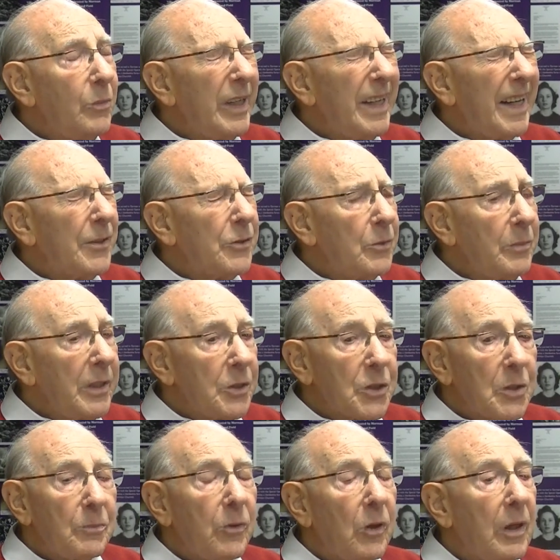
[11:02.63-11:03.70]
We had to be
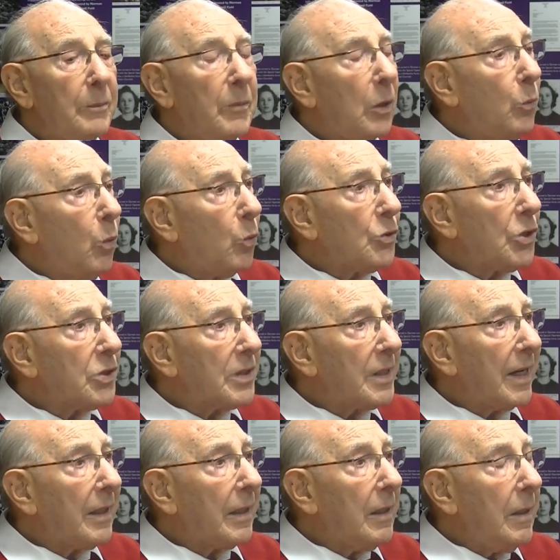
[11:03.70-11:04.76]
supplied by water
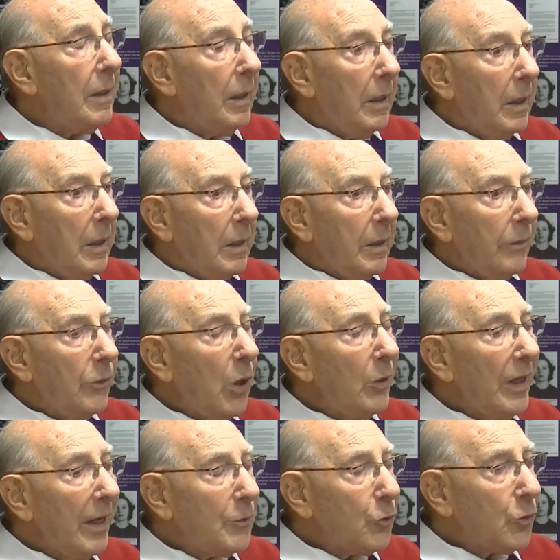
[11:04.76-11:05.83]
tanker. No
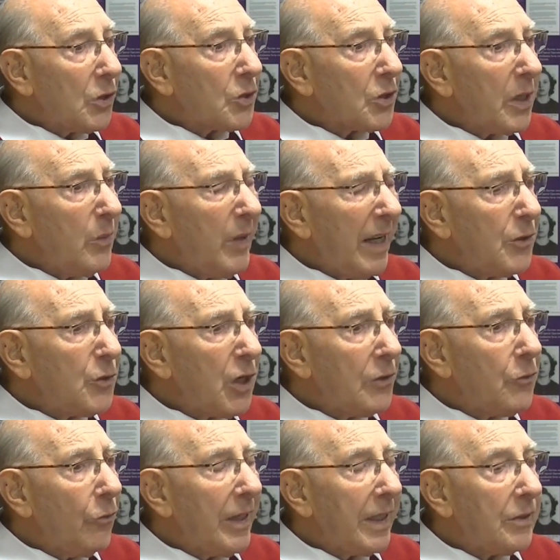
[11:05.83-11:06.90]
electricity. We had
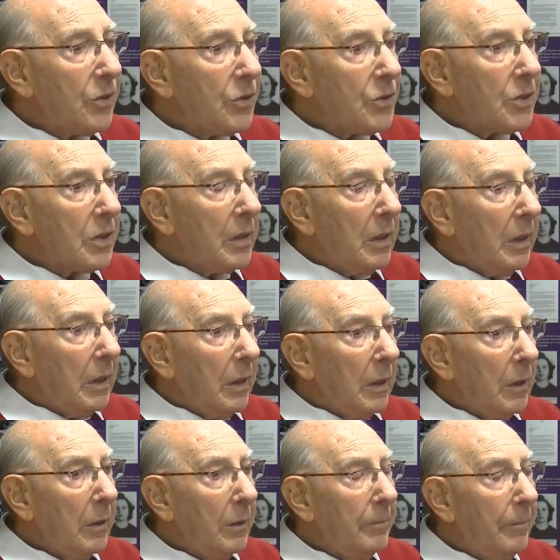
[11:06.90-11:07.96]
generators.
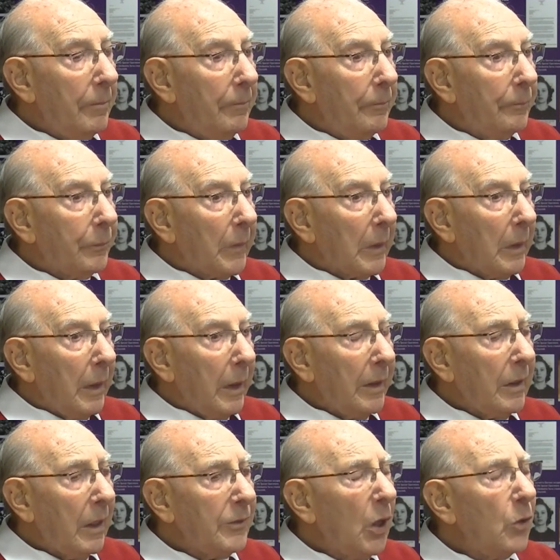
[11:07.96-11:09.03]
Um,
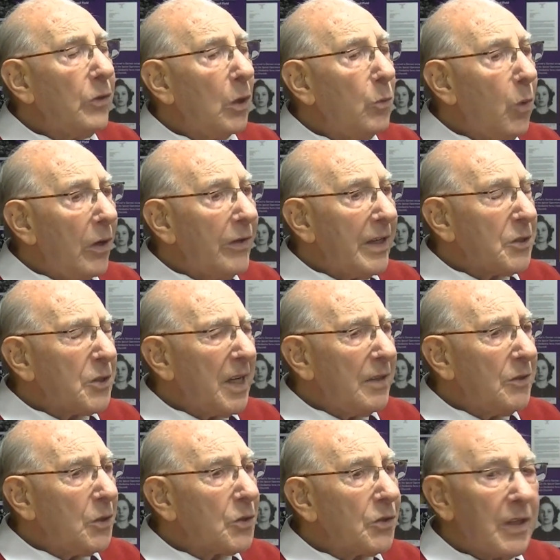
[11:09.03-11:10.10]
and I don't know why they
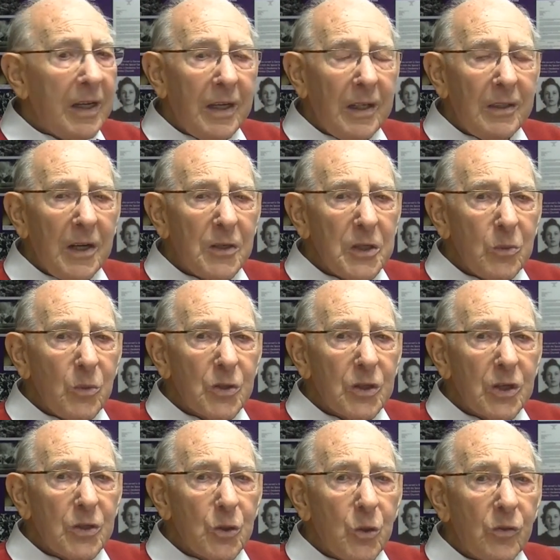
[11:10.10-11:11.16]
sent us there unless it was
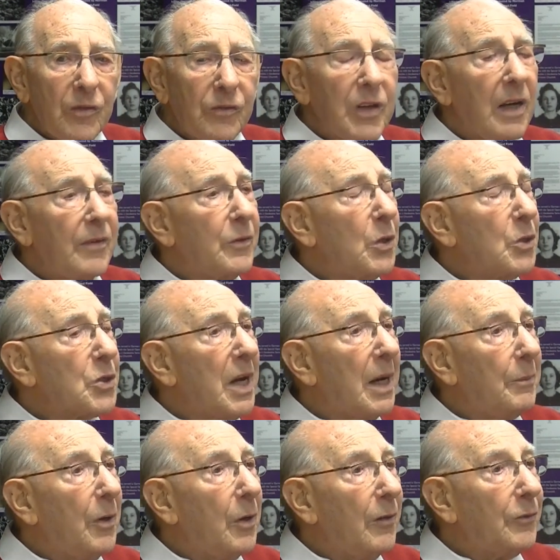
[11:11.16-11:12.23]
to sort of toughen us
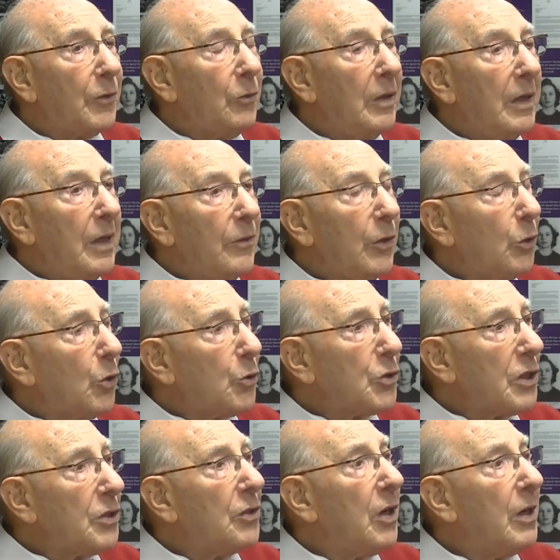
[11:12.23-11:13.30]
up after the
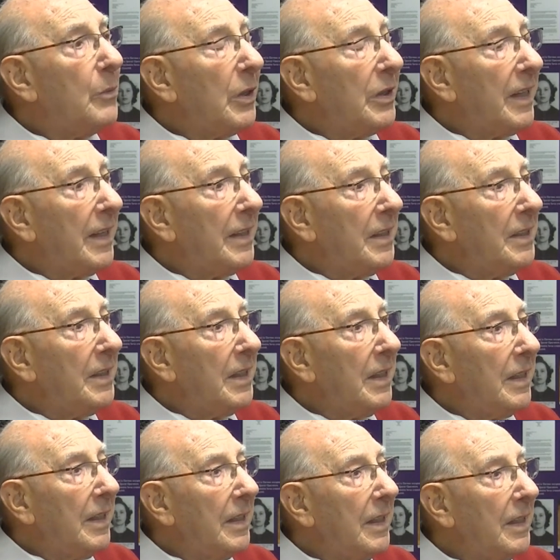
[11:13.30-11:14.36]
cushy time we'd had in,
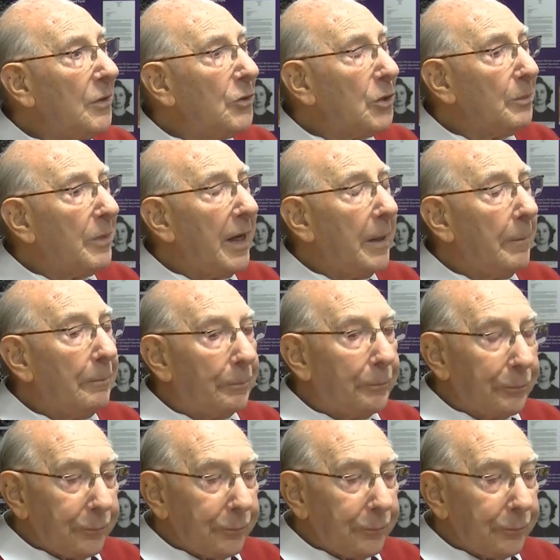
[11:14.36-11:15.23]
in, in Japan.